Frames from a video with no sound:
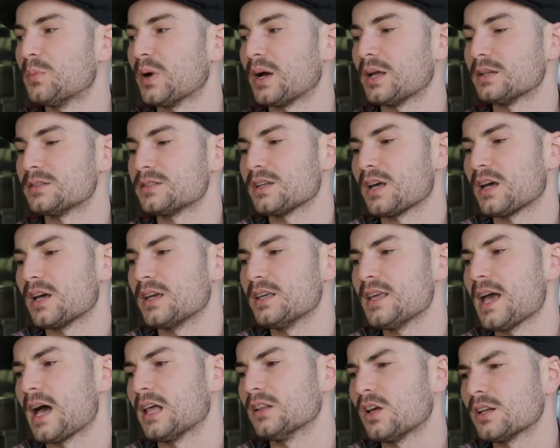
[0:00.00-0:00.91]
but
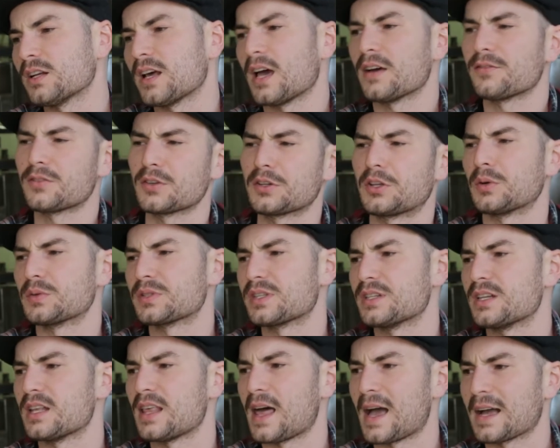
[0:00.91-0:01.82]
yeah, a lot of effort goes
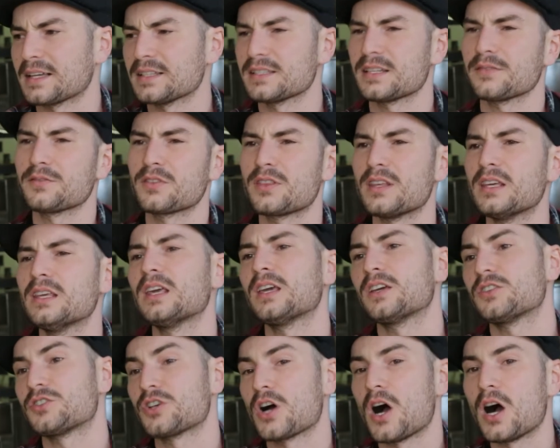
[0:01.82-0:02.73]
into that kind of stuff,
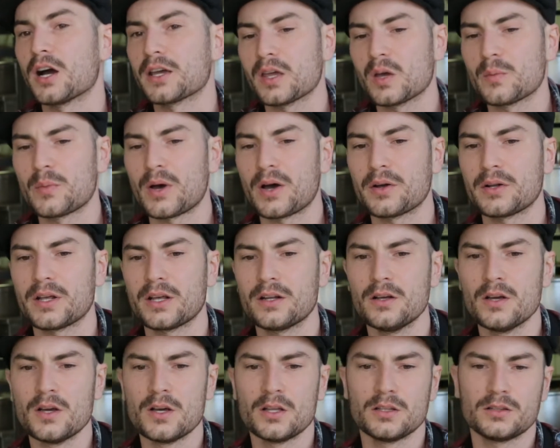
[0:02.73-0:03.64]
thinking and talking about
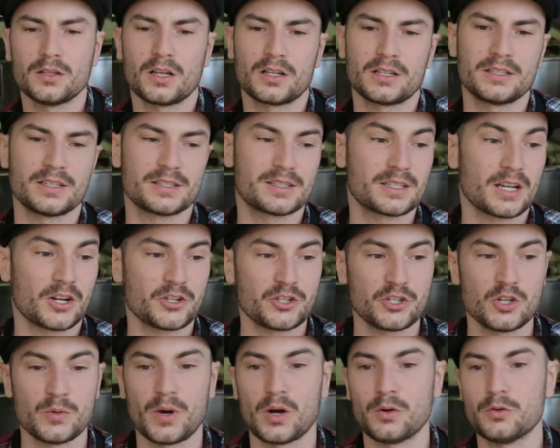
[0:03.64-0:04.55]
it. A lot of
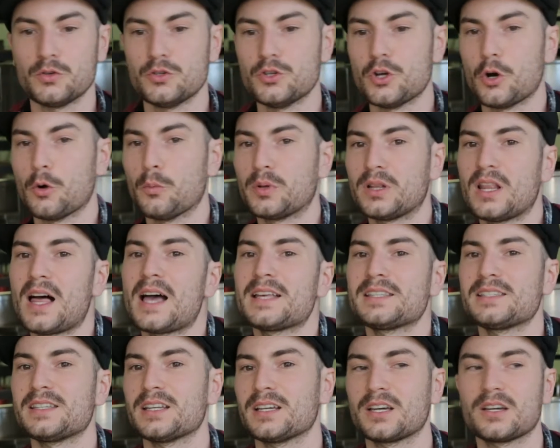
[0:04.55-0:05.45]
discussion about no
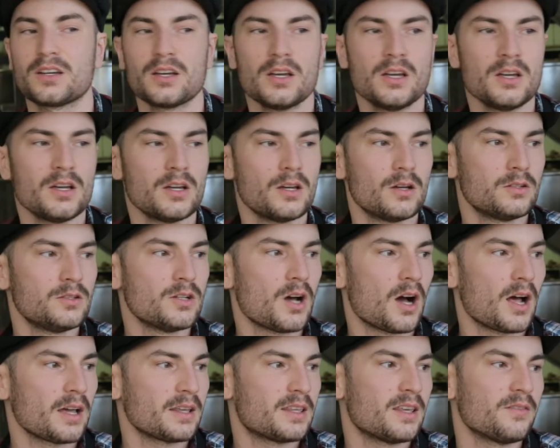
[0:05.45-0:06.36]
plastic,
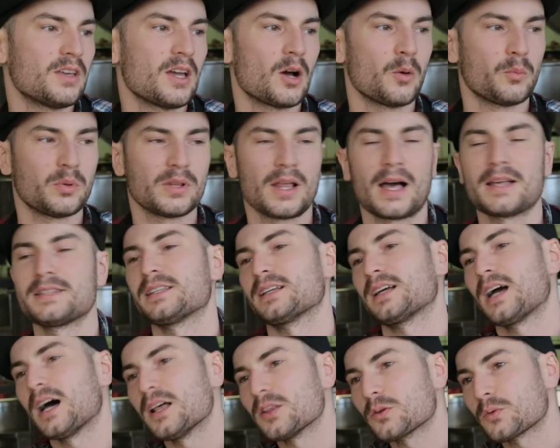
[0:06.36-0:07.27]
not giving out
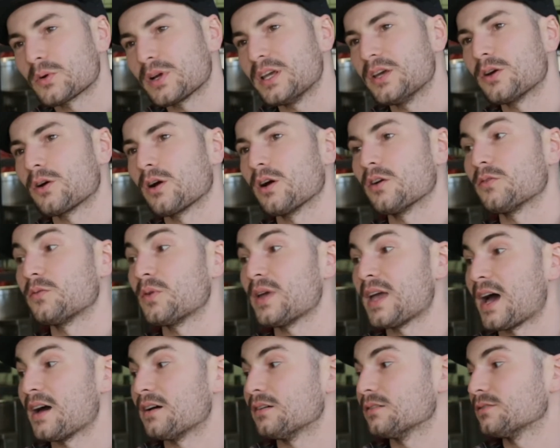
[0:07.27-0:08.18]
plastic cutlery, or if
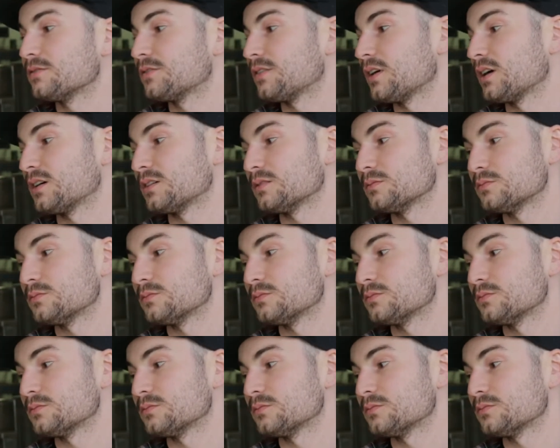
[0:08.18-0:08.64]
we have